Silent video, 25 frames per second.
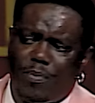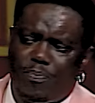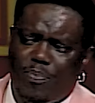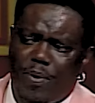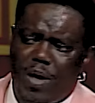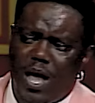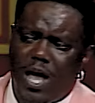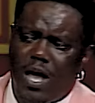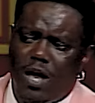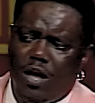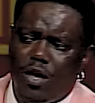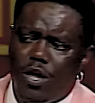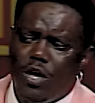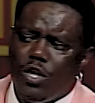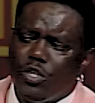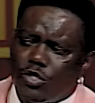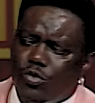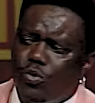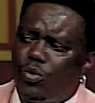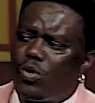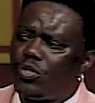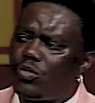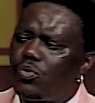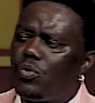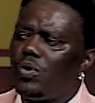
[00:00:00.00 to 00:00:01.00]
pounds,
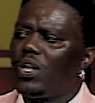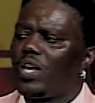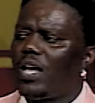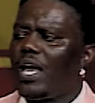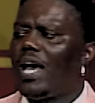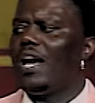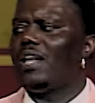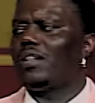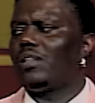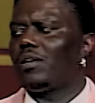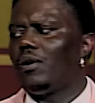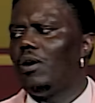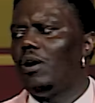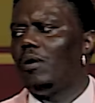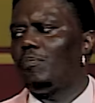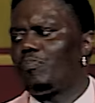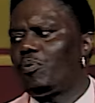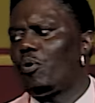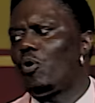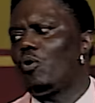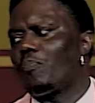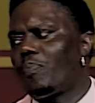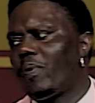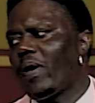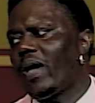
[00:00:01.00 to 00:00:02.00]
20, 20 gallons of uh,
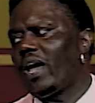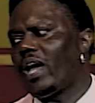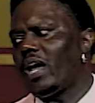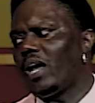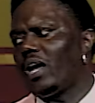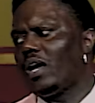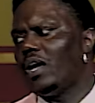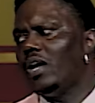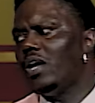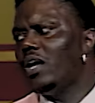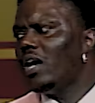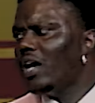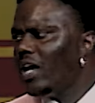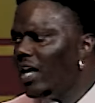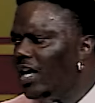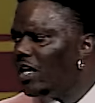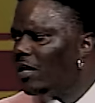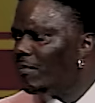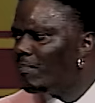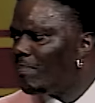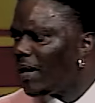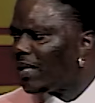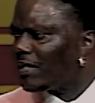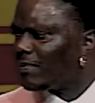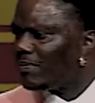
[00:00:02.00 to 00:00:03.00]
propane in the
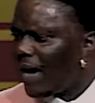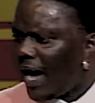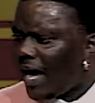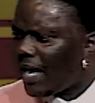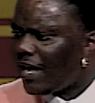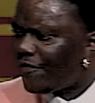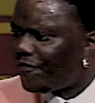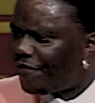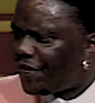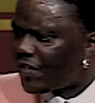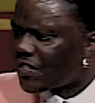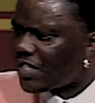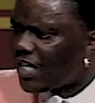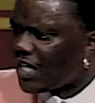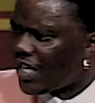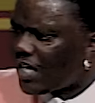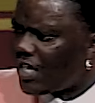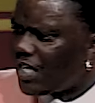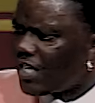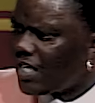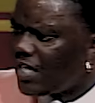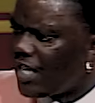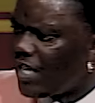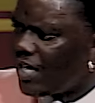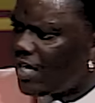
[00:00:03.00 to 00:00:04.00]
basement. How the fuck they get
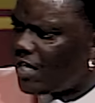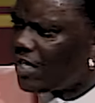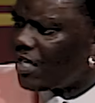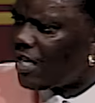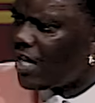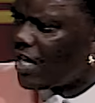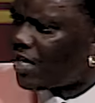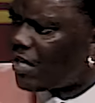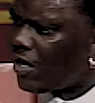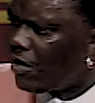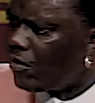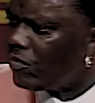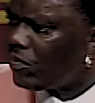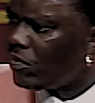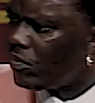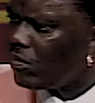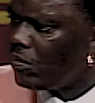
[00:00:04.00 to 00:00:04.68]
in there under their coat?